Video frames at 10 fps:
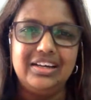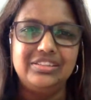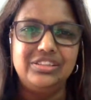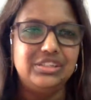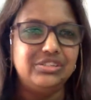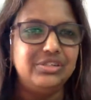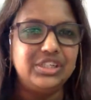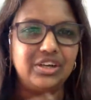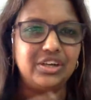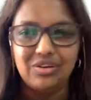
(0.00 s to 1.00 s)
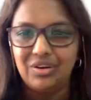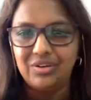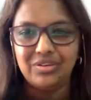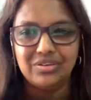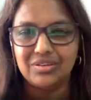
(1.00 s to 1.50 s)
Just reach out
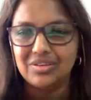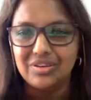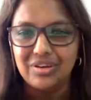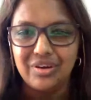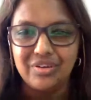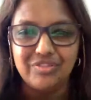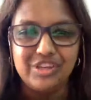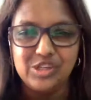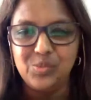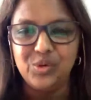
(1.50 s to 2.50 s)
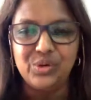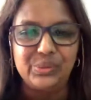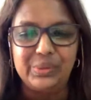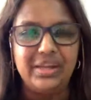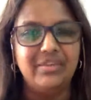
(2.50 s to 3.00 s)
on Facebook
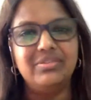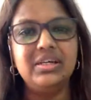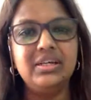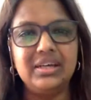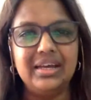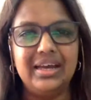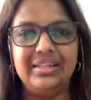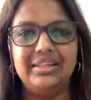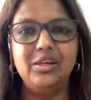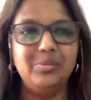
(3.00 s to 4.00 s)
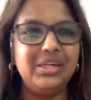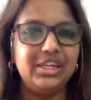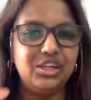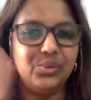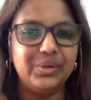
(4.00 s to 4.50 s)
or whatever and tell me
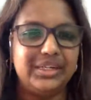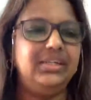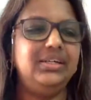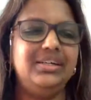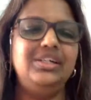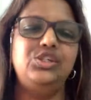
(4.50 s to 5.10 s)
that you were here,